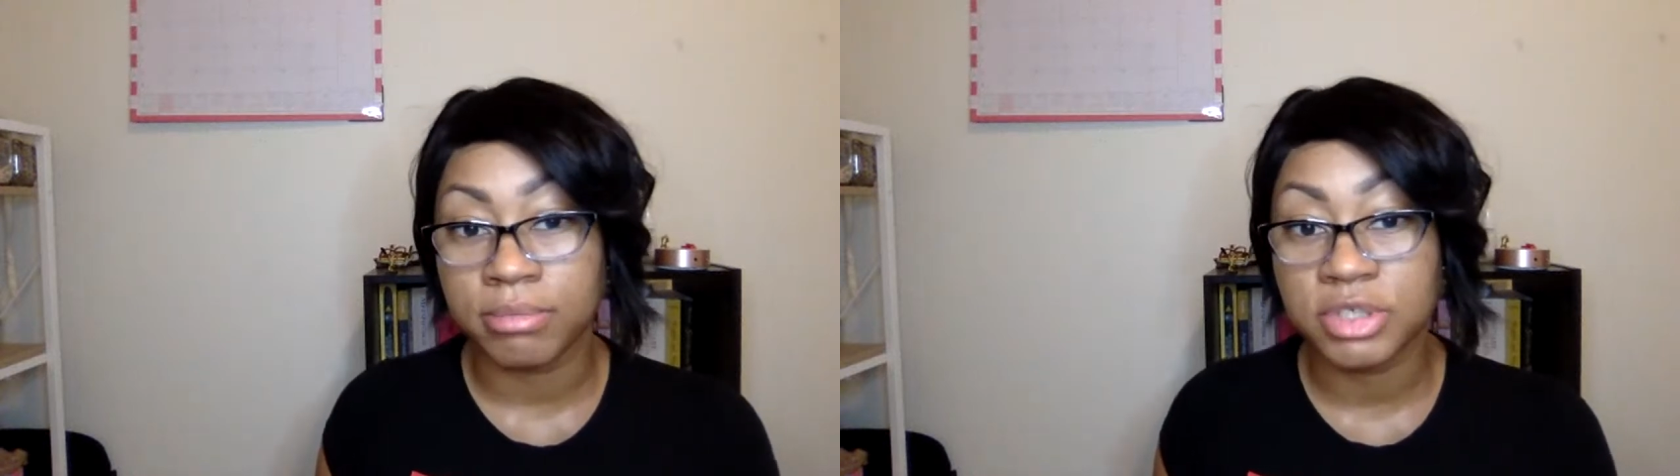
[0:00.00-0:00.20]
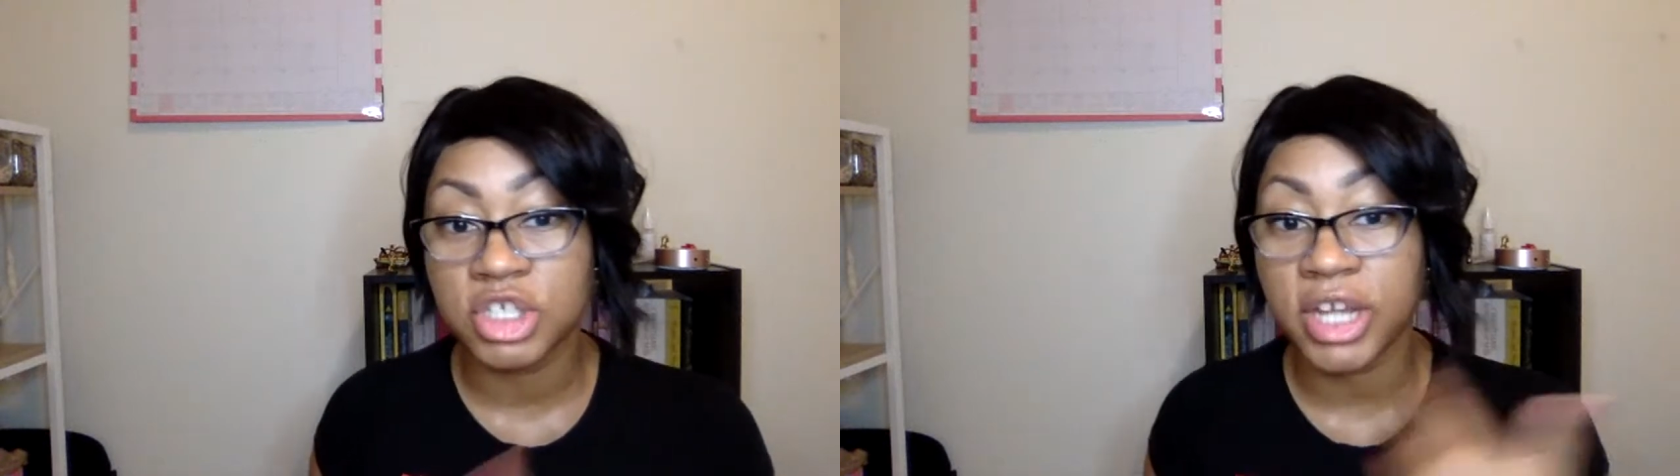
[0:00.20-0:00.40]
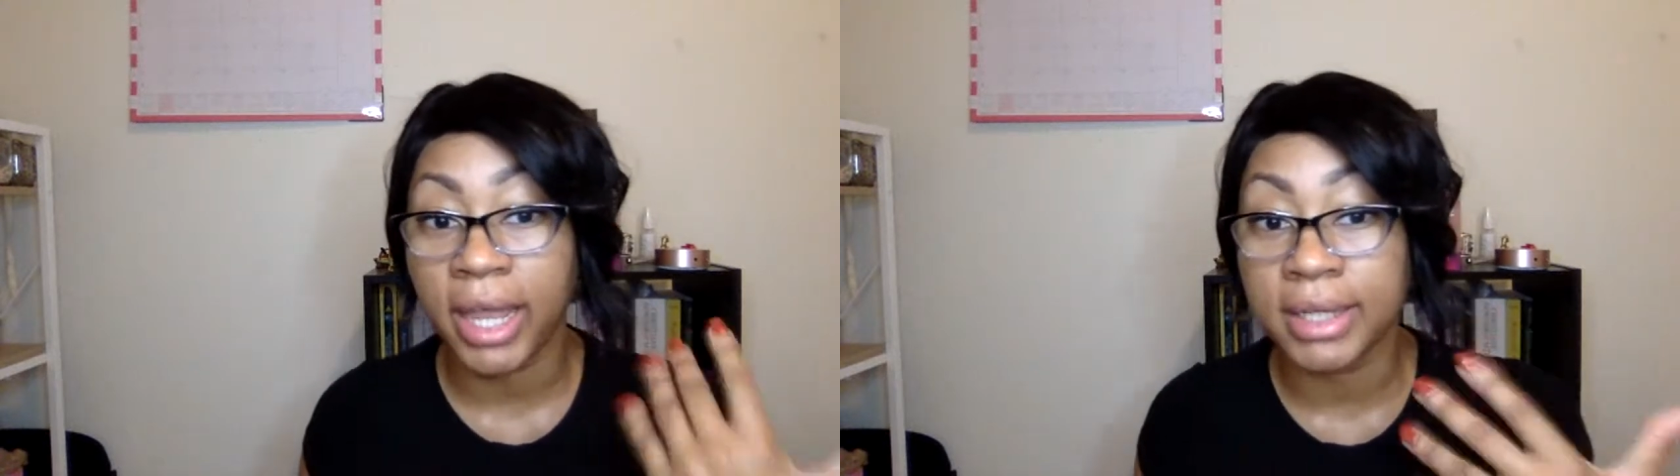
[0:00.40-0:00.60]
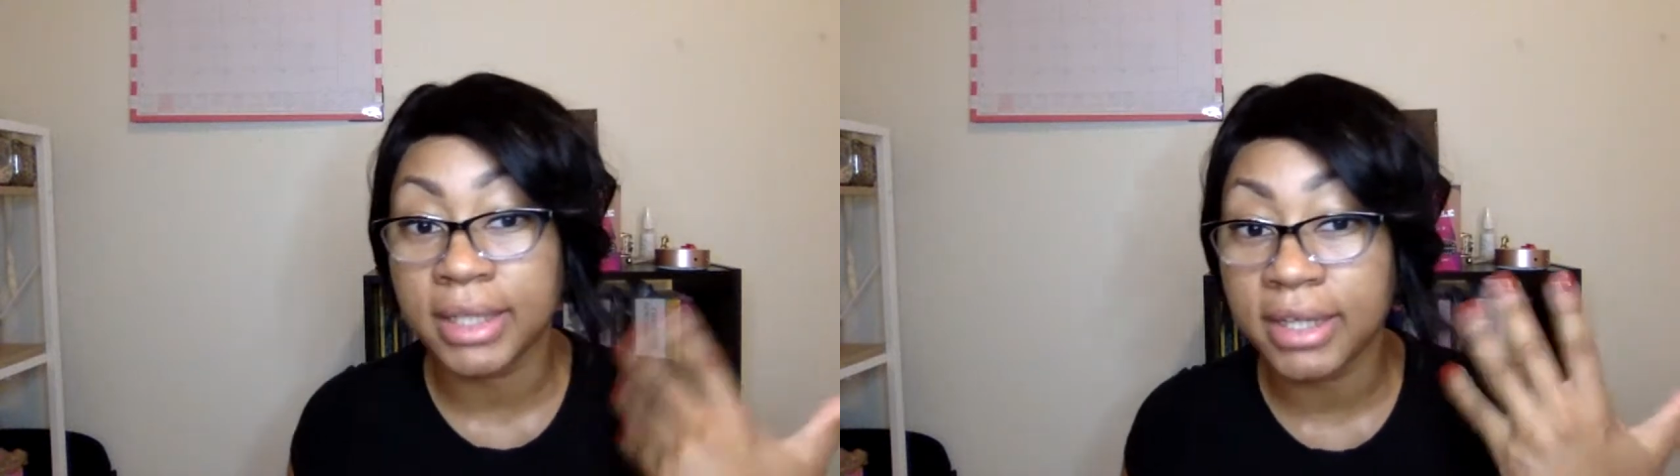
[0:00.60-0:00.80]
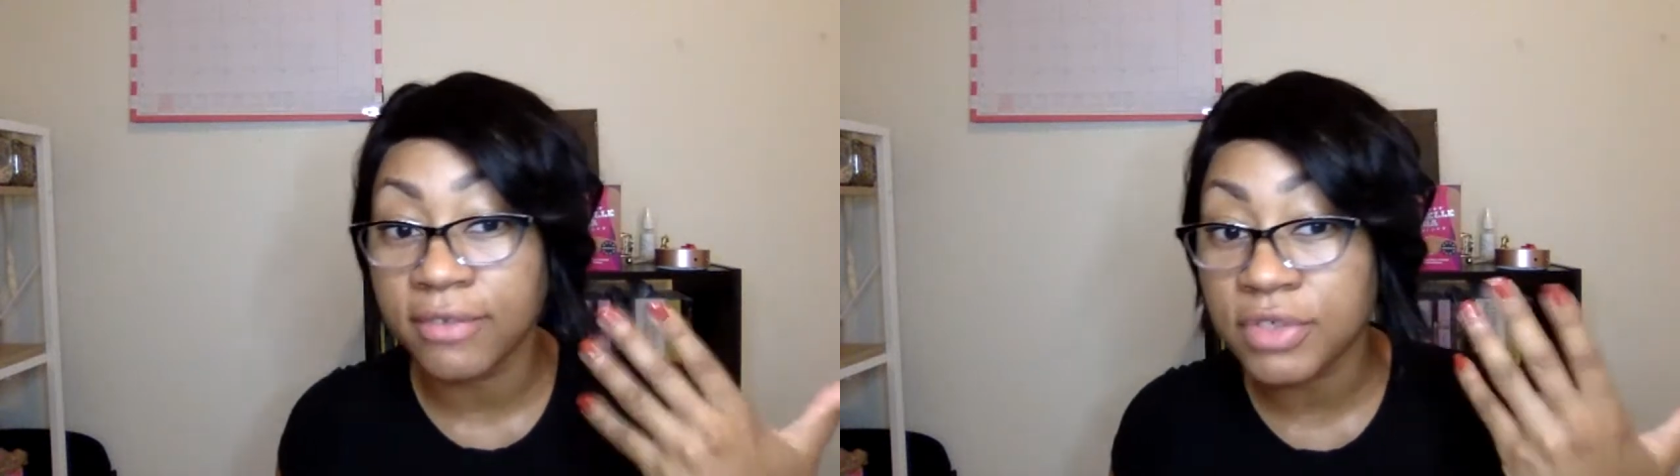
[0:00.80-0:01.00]

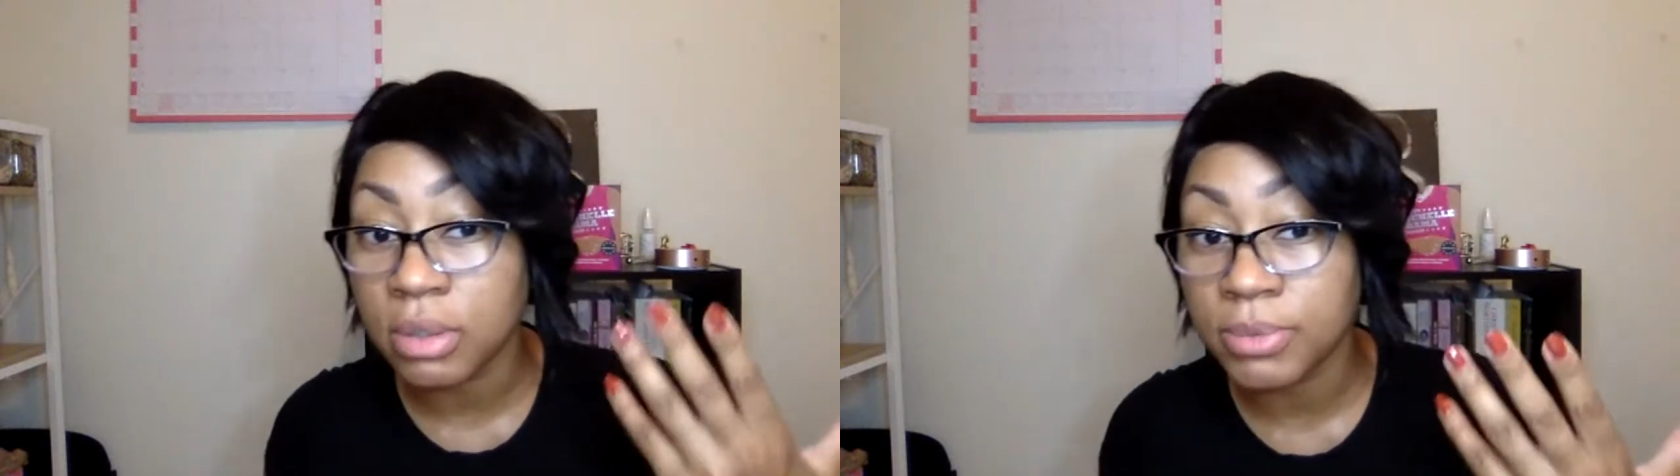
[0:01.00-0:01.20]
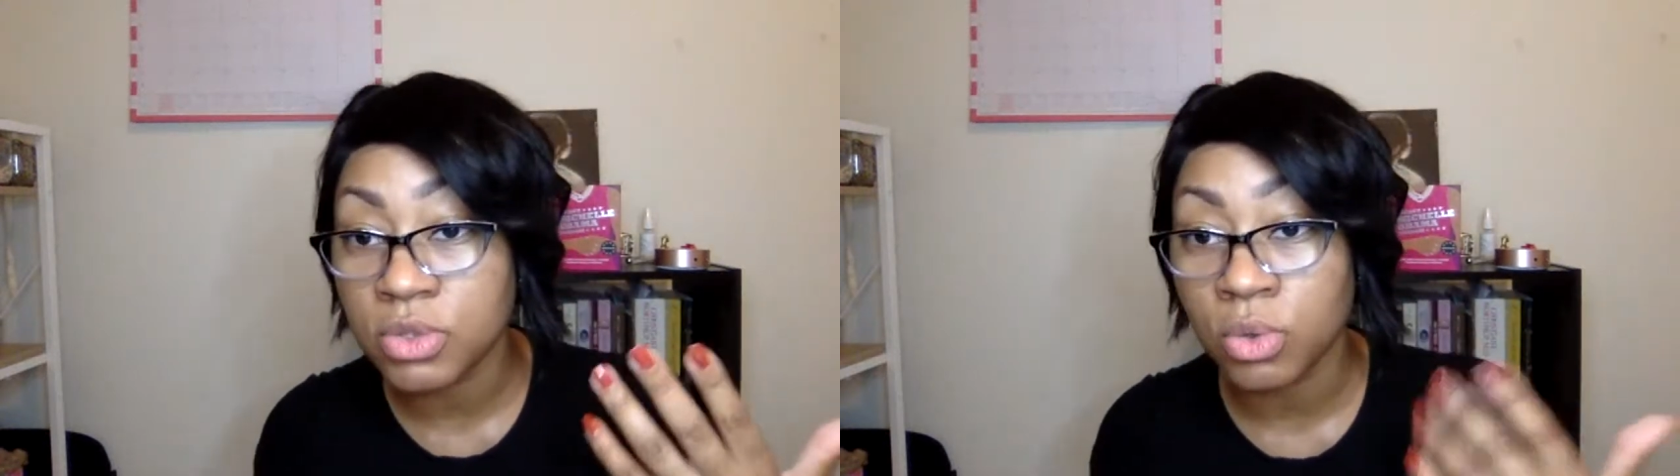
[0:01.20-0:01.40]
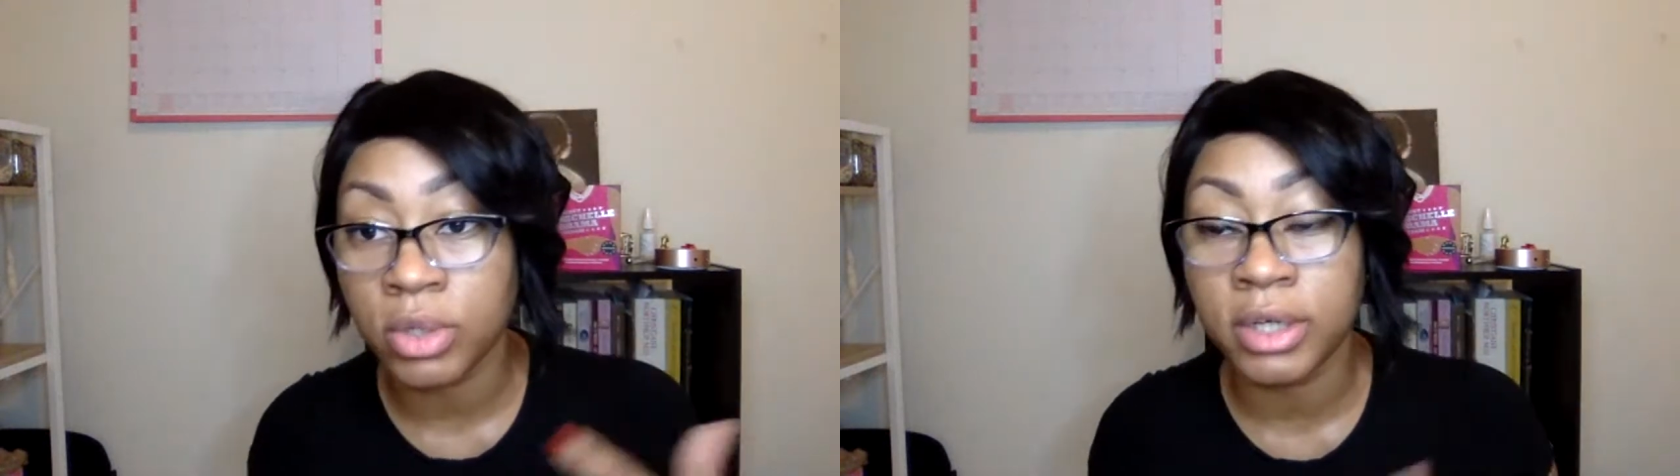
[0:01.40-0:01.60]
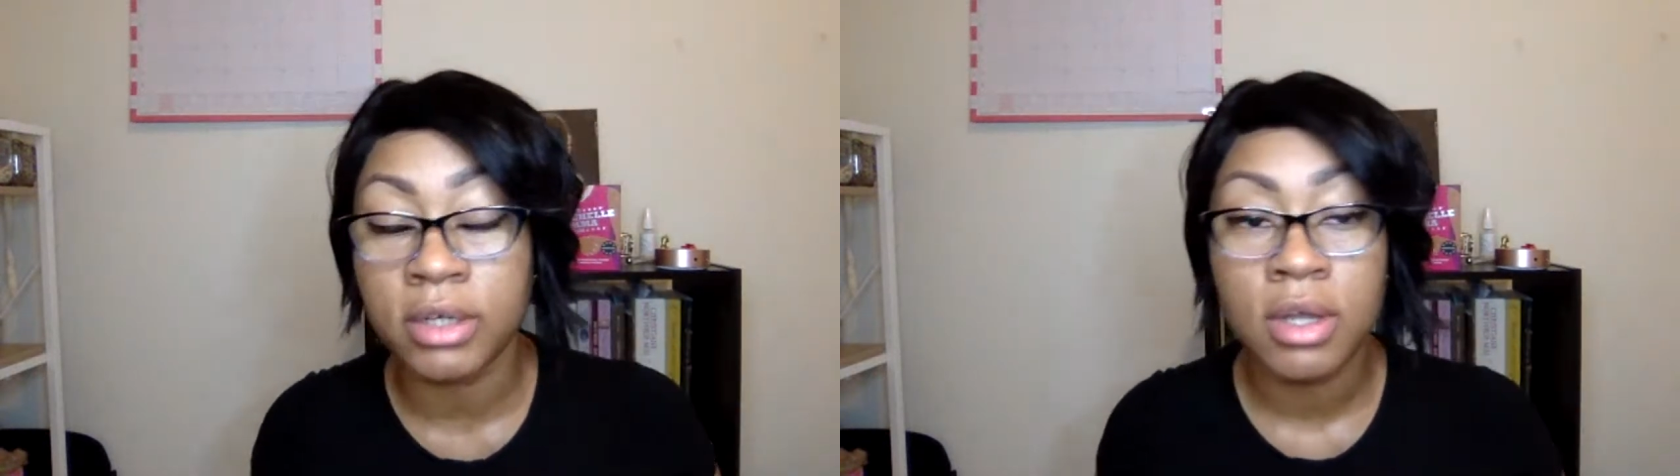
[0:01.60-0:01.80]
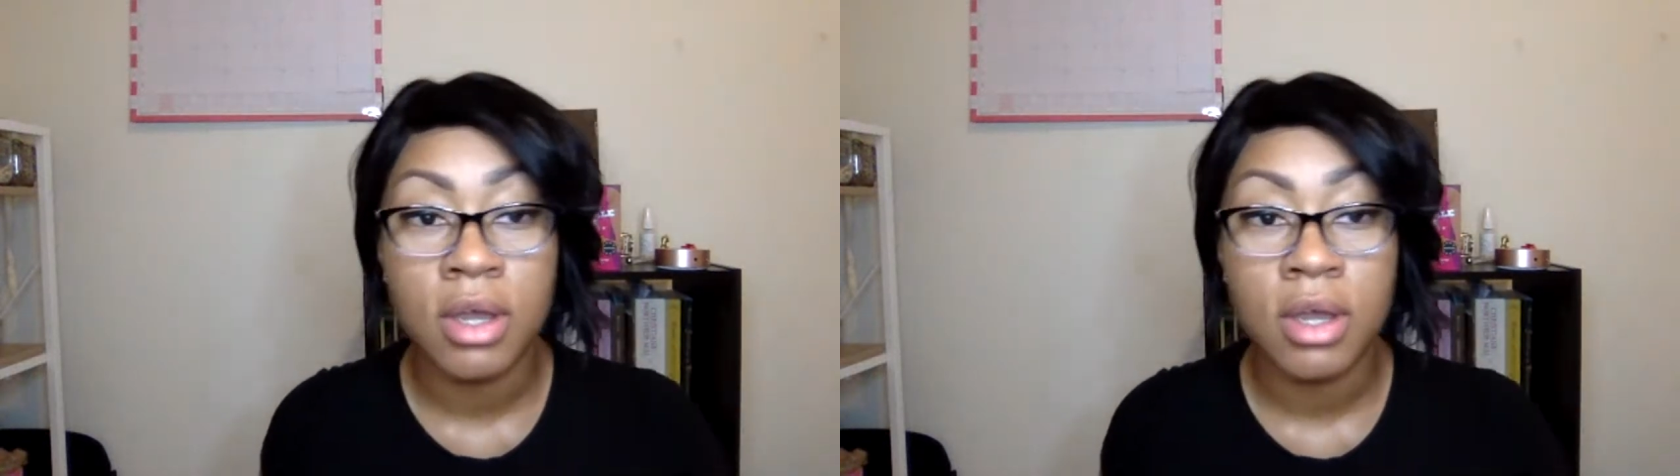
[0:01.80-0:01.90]
channeling of some sort.